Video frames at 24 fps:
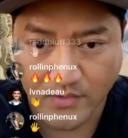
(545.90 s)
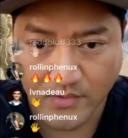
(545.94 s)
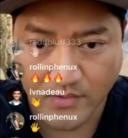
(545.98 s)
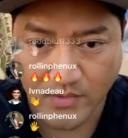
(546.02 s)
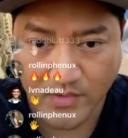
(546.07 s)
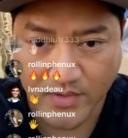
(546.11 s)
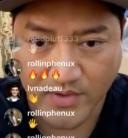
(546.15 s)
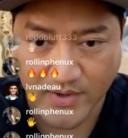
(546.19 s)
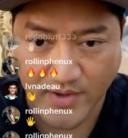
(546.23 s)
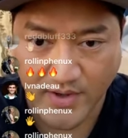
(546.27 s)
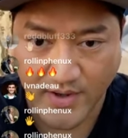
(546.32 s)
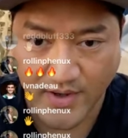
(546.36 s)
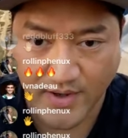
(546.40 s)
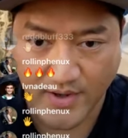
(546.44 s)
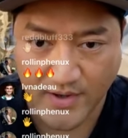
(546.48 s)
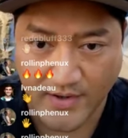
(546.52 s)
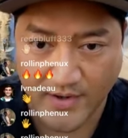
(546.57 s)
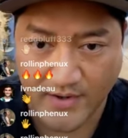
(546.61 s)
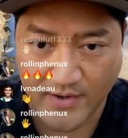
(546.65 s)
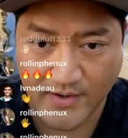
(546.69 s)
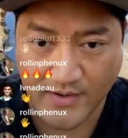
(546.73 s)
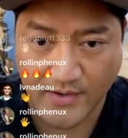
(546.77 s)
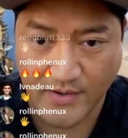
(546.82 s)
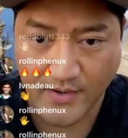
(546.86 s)

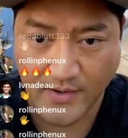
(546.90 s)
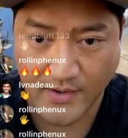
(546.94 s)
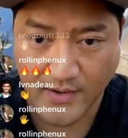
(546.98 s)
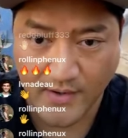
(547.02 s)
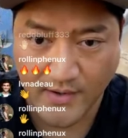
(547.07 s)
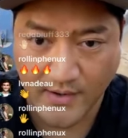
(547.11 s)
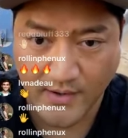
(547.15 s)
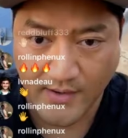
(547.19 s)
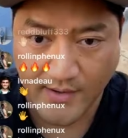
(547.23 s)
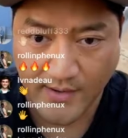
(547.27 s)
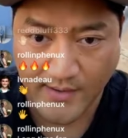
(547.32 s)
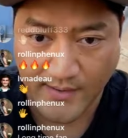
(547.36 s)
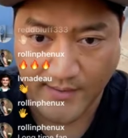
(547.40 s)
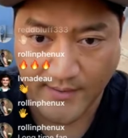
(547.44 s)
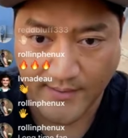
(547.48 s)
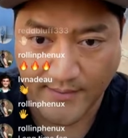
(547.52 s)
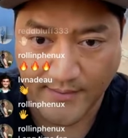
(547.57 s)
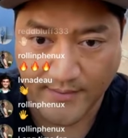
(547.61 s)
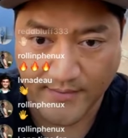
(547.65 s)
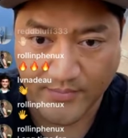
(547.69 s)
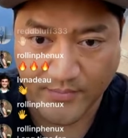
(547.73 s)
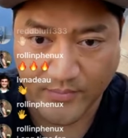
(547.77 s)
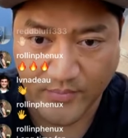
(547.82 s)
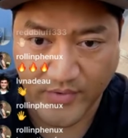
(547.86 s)
Okay.
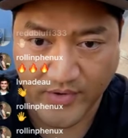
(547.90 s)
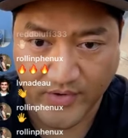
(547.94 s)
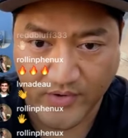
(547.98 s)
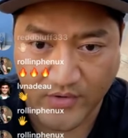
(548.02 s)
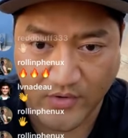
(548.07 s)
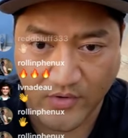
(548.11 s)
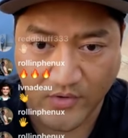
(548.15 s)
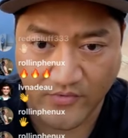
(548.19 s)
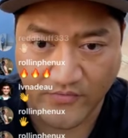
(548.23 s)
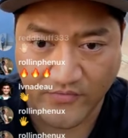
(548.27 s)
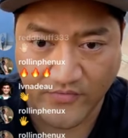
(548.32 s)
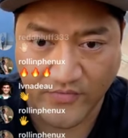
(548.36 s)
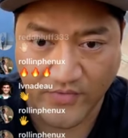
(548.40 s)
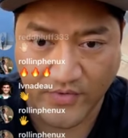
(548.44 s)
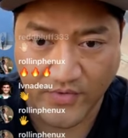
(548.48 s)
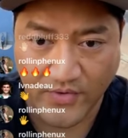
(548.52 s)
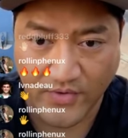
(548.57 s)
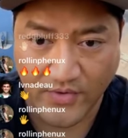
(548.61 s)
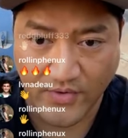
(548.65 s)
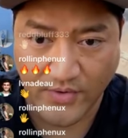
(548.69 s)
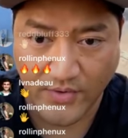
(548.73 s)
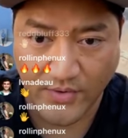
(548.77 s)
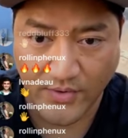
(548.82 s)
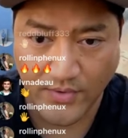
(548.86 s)
Let's bring
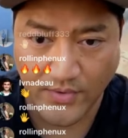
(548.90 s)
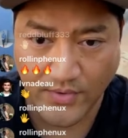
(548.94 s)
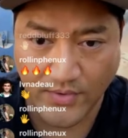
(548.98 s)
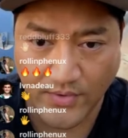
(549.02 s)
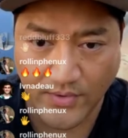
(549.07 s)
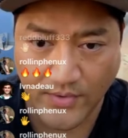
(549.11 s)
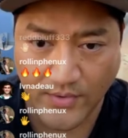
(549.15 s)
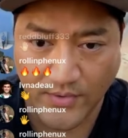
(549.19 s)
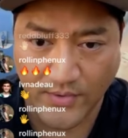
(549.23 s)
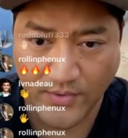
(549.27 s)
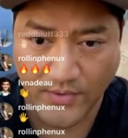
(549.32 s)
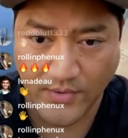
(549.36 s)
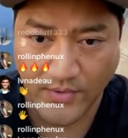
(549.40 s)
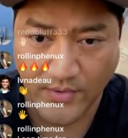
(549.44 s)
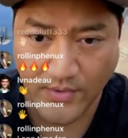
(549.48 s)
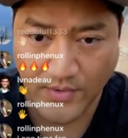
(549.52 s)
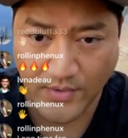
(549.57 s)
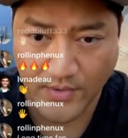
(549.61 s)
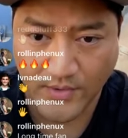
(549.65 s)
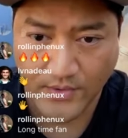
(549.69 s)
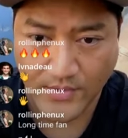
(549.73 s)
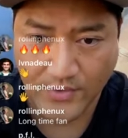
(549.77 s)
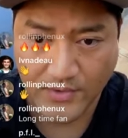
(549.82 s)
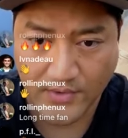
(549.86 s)
over
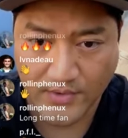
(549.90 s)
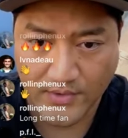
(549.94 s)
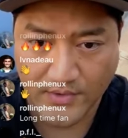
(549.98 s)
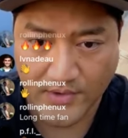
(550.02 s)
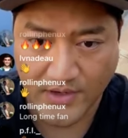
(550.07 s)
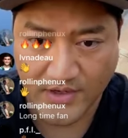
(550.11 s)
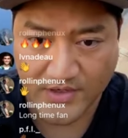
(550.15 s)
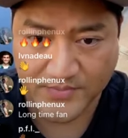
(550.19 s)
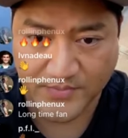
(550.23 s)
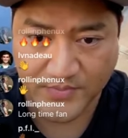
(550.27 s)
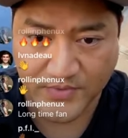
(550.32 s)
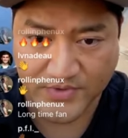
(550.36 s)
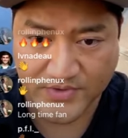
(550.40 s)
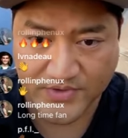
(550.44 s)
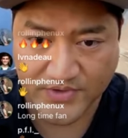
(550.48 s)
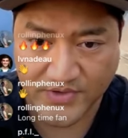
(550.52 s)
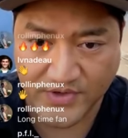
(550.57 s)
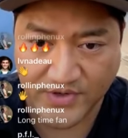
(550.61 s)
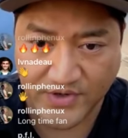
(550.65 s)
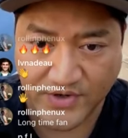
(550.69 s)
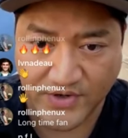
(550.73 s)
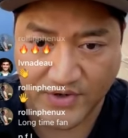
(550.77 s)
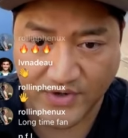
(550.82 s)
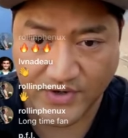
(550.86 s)
next
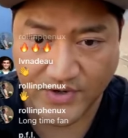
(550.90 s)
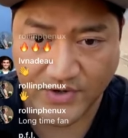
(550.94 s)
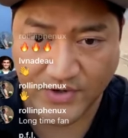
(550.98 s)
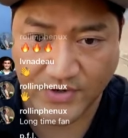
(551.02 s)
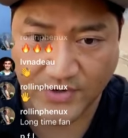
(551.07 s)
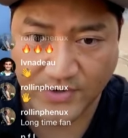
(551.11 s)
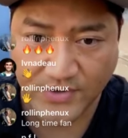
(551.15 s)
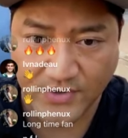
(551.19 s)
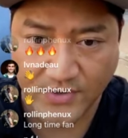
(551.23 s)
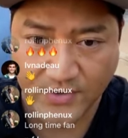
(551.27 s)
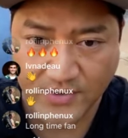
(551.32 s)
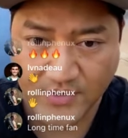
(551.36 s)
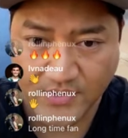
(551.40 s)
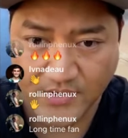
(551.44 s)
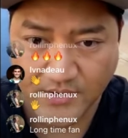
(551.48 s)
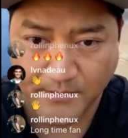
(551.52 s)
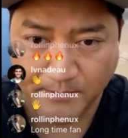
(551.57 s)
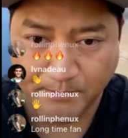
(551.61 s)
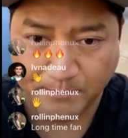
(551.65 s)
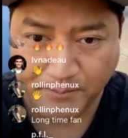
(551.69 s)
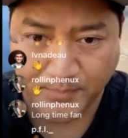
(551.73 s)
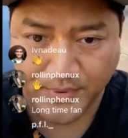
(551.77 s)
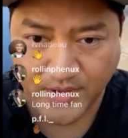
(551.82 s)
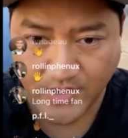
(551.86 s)
person here.
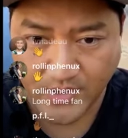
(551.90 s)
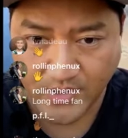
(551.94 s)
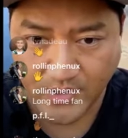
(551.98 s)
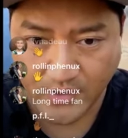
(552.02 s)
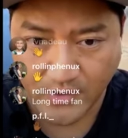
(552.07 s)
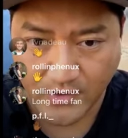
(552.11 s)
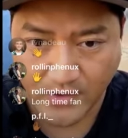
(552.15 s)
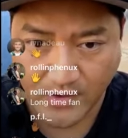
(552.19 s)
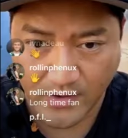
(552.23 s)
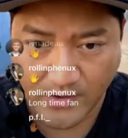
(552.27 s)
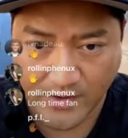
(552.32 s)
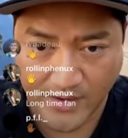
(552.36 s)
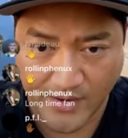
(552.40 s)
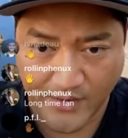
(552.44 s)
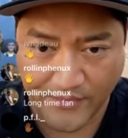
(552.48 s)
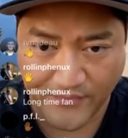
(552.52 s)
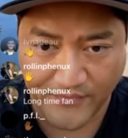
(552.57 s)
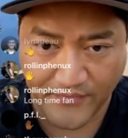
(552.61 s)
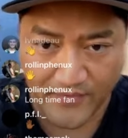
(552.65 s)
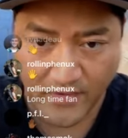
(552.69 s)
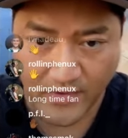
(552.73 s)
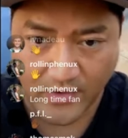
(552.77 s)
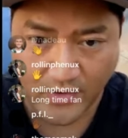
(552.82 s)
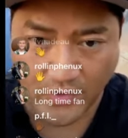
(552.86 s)

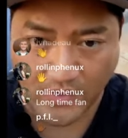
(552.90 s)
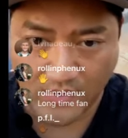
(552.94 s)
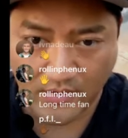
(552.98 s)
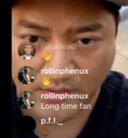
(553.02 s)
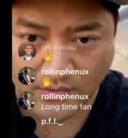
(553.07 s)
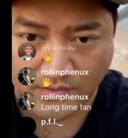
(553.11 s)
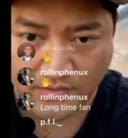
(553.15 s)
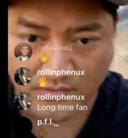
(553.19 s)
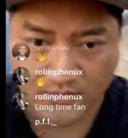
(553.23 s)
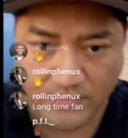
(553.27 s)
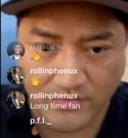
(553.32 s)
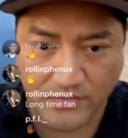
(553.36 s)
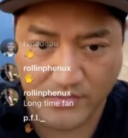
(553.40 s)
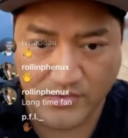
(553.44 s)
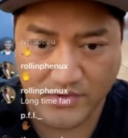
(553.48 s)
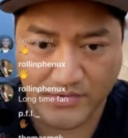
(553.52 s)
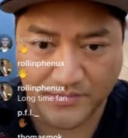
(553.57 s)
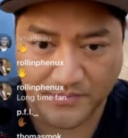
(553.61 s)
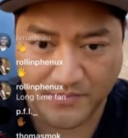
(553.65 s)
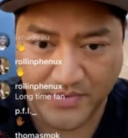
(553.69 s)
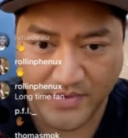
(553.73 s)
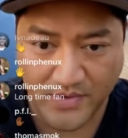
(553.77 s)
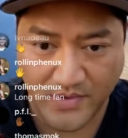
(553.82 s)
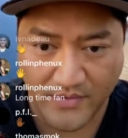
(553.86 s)
PFL.
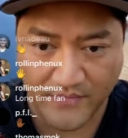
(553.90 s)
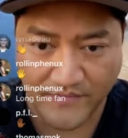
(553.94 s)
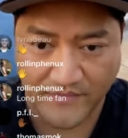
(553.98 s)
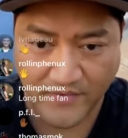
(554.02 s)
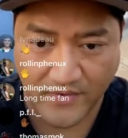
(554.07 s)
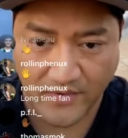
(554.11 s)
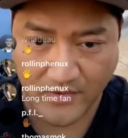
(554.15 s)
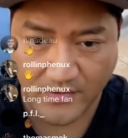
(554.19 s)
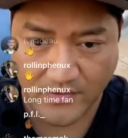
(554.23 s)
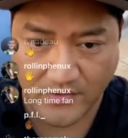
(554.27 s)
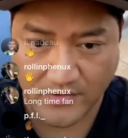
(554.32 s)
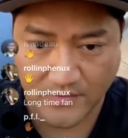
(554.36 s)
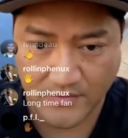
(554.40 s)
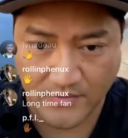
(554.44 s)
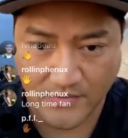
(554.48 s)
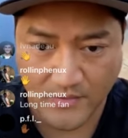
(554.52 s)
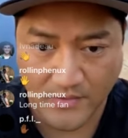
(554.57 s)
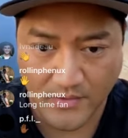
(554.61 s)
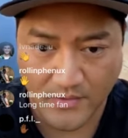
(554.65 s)
Who is PFL?